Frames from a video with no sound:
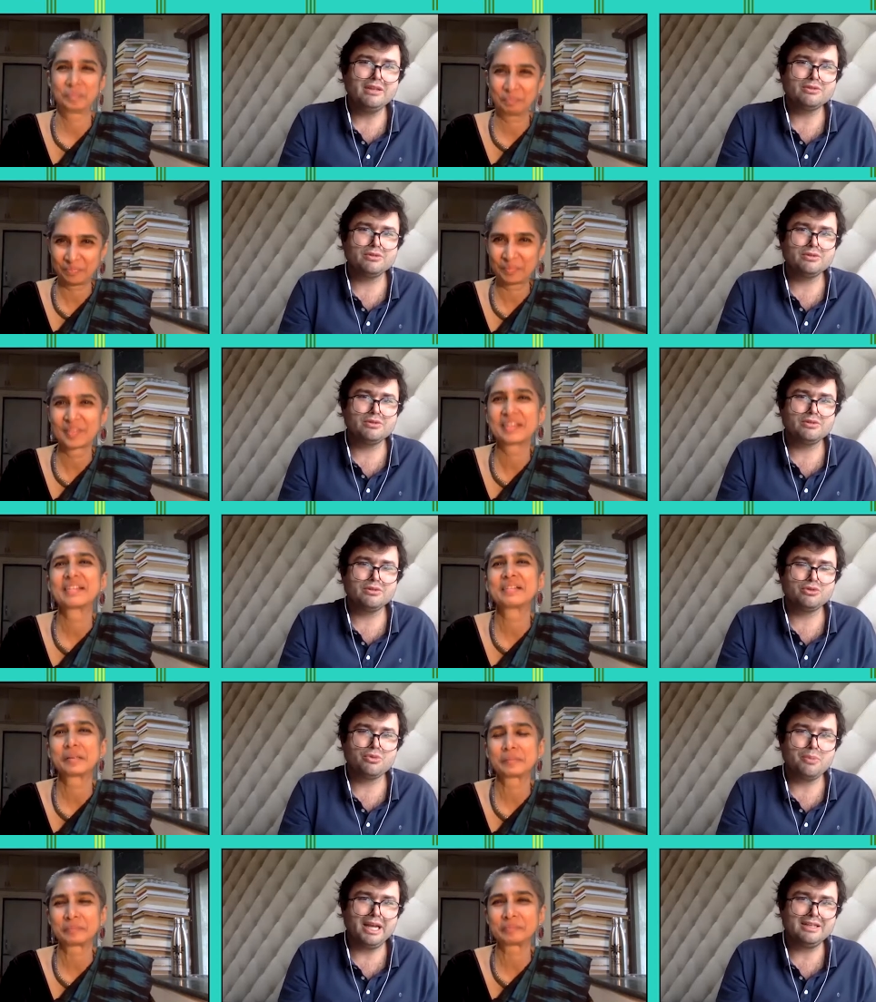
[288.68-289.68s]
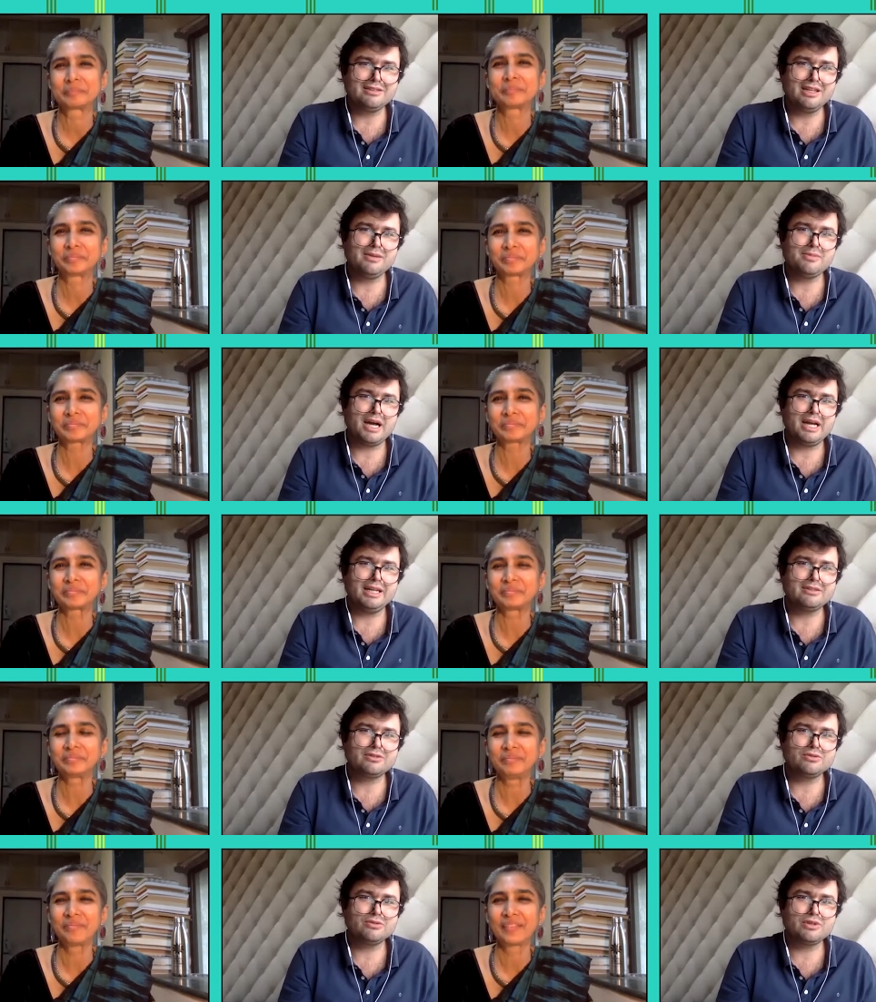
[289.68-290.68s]
Speaker 1: to, to make cinema,
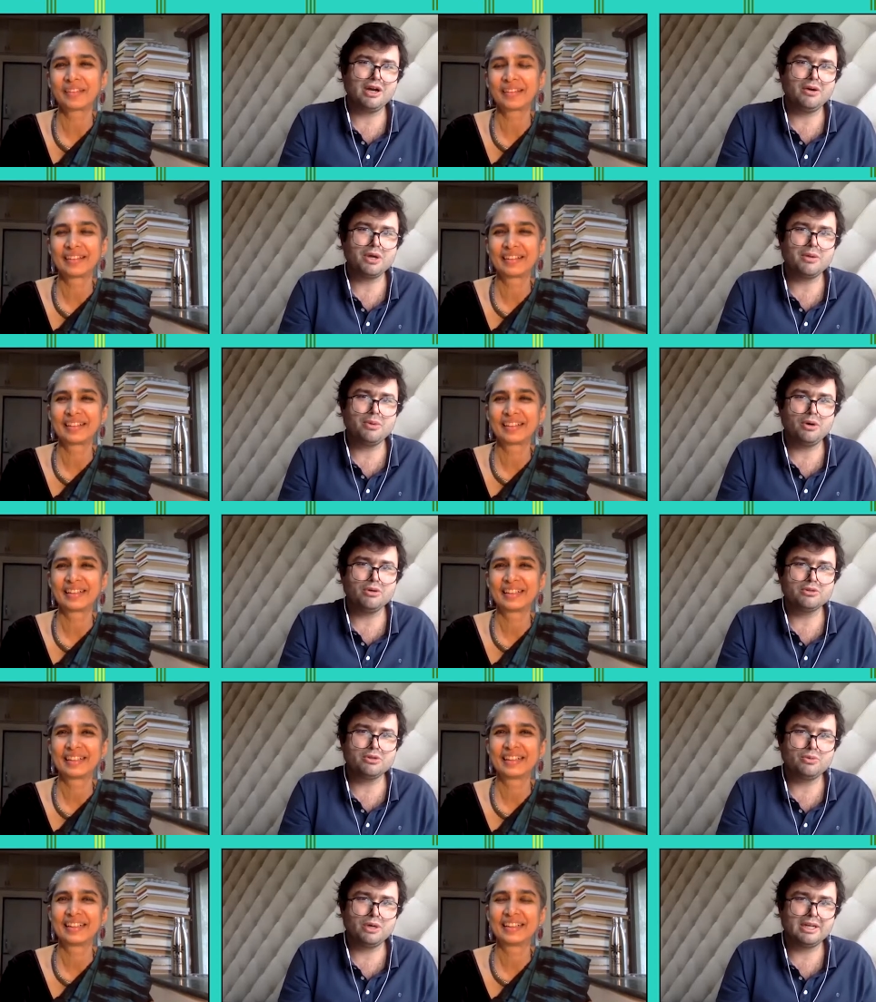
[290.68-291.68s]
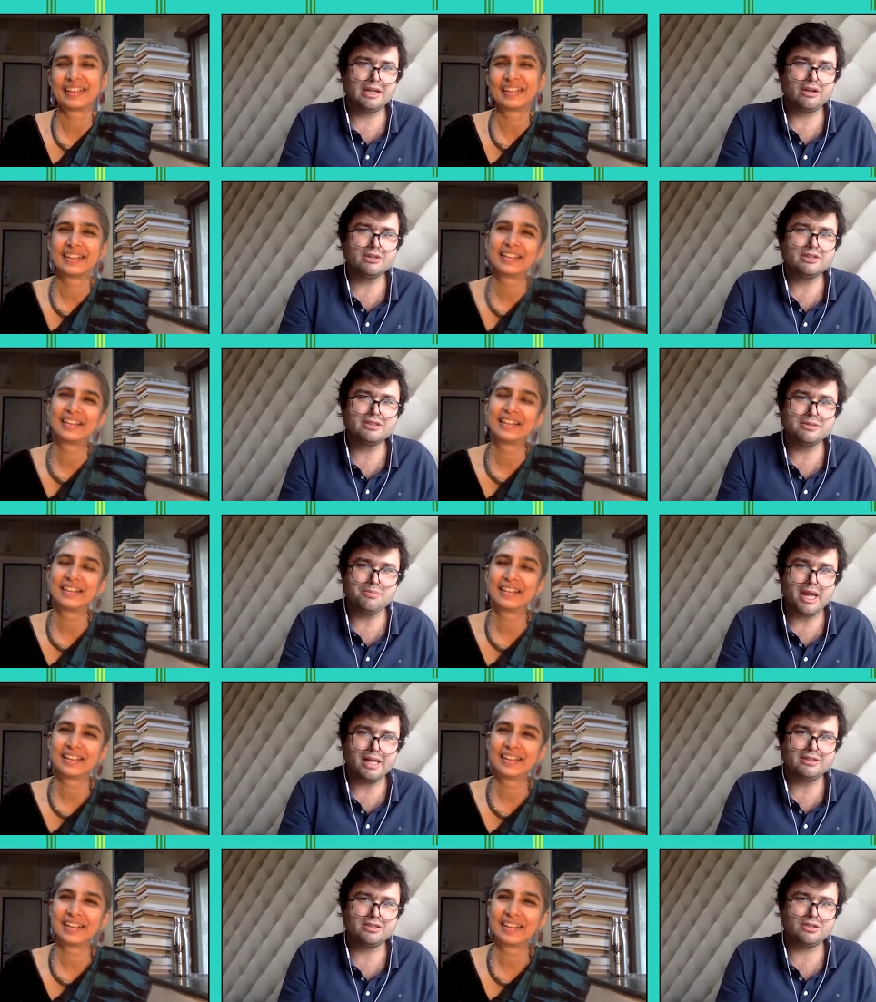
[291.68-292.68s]
it's to talk about one another
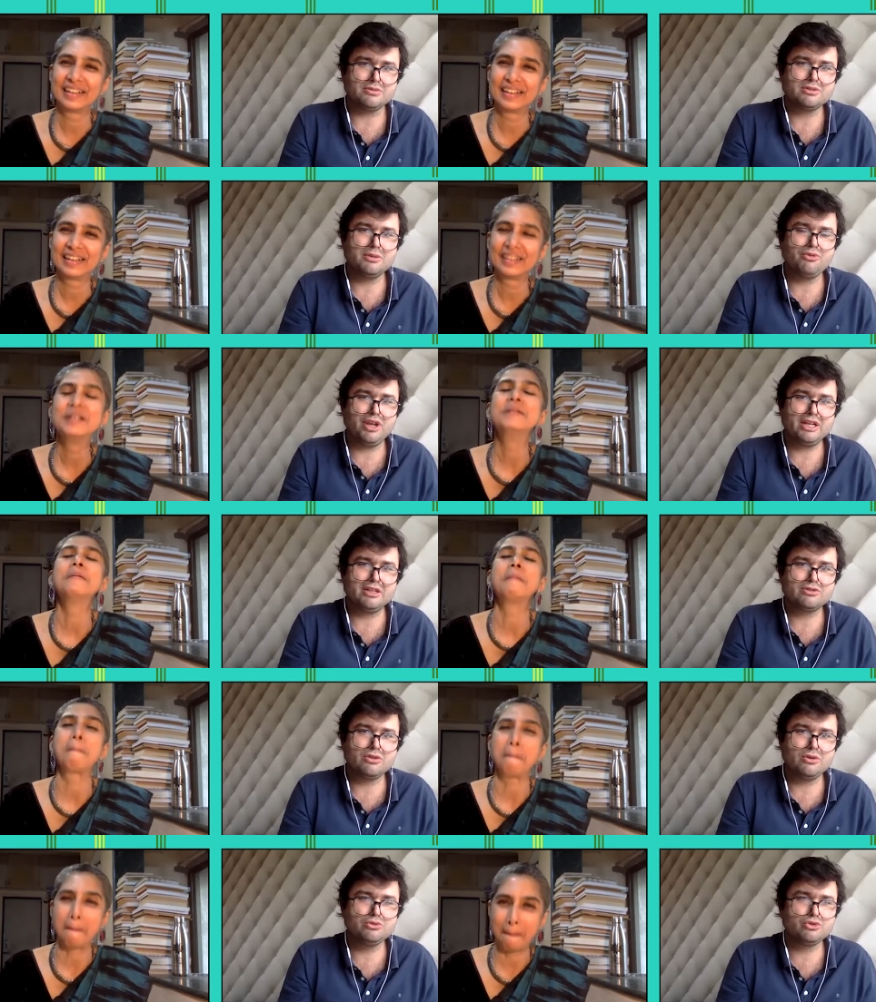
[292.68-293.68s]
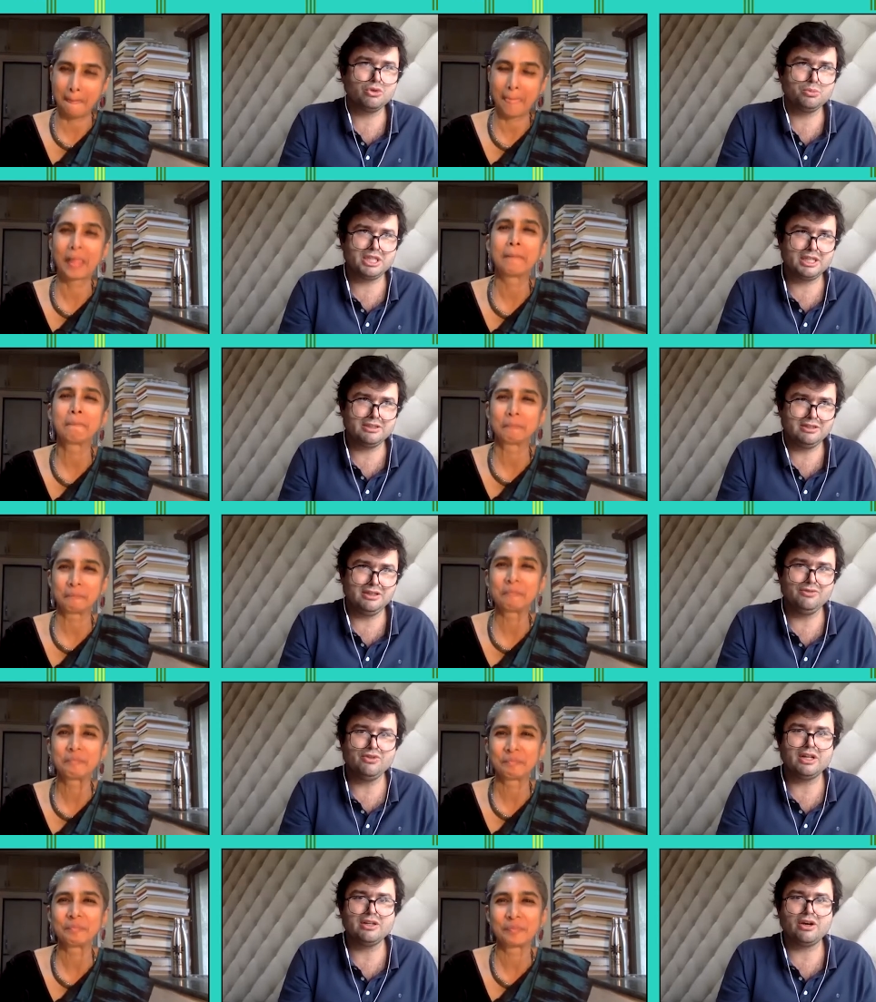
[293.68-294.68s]
dimension, something so subjective,
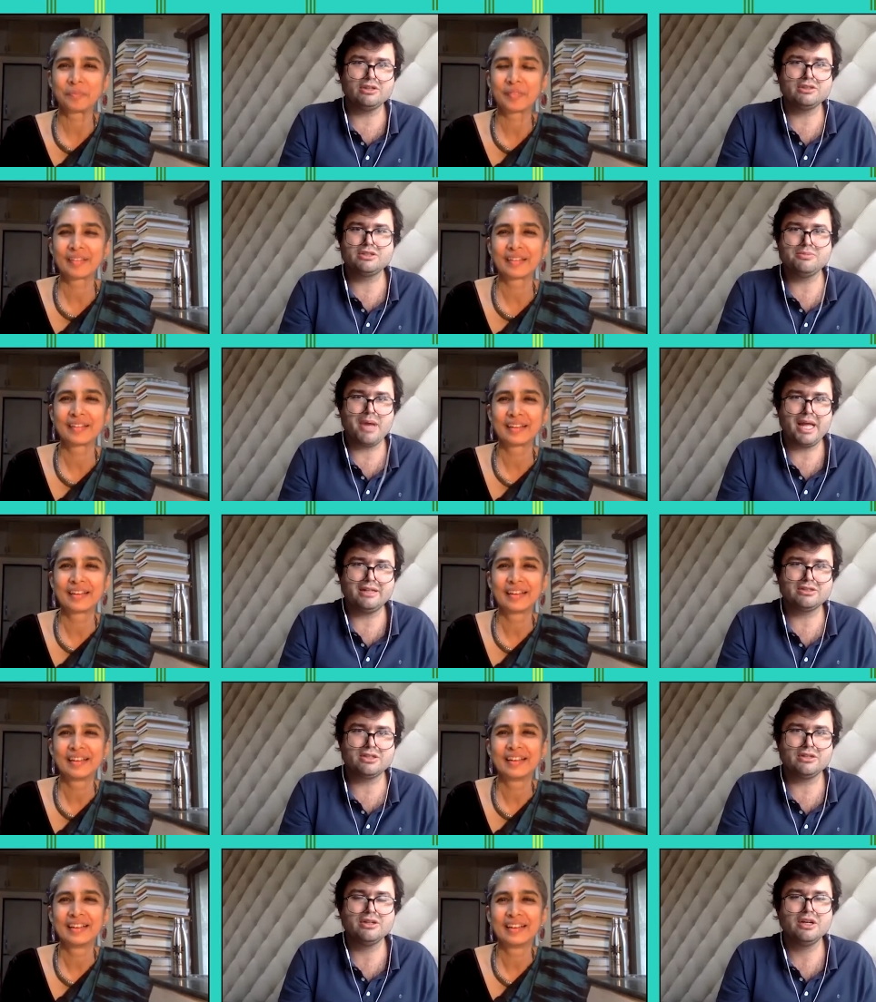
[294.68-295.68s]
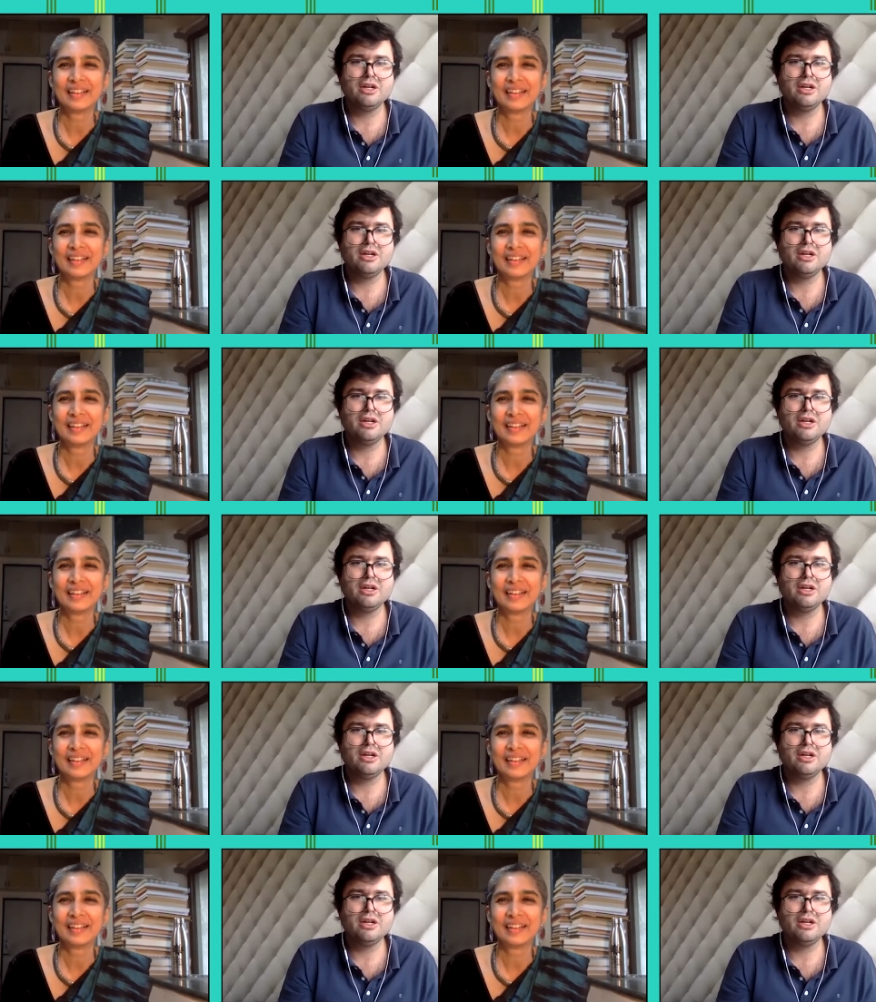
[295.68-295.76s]
another dimension.